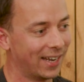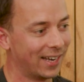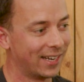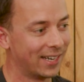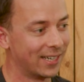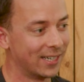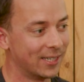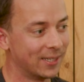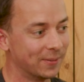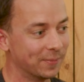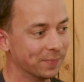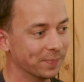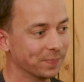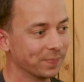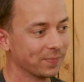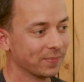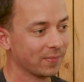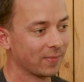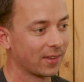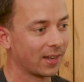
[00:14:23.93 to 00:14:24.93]

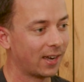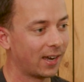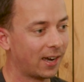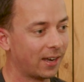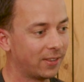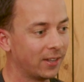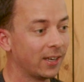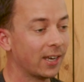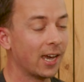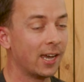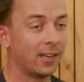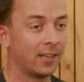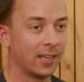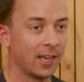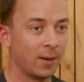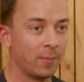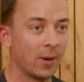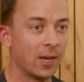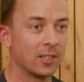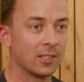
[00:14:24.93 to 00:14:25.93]
I think
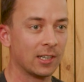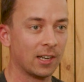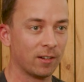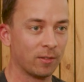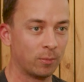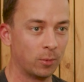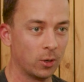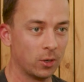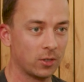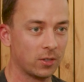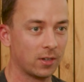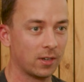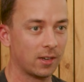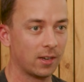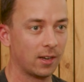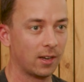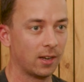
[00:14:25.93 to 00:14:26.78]
ADA makes a lot of books,